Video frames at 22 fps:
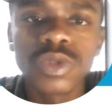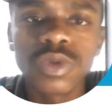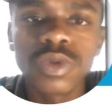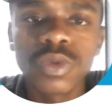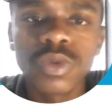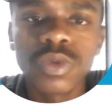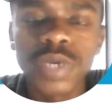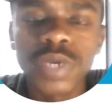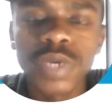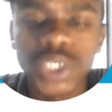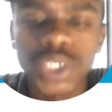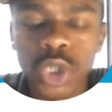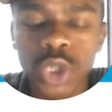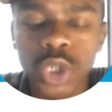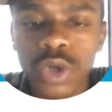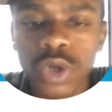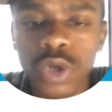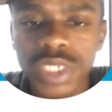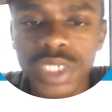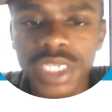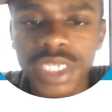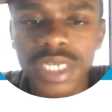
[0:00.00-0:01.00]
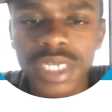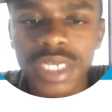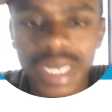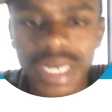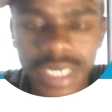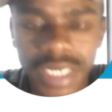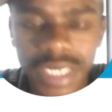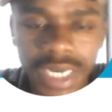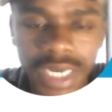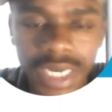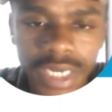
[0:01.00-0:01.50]
were taught in
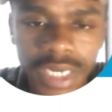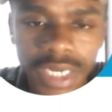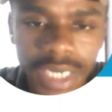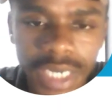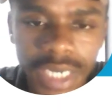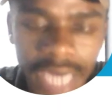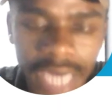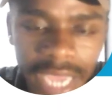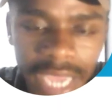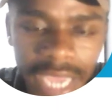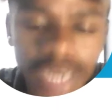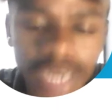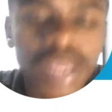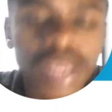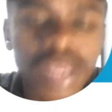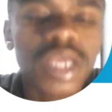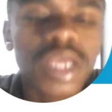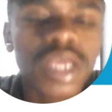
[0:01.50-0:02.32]
grade 9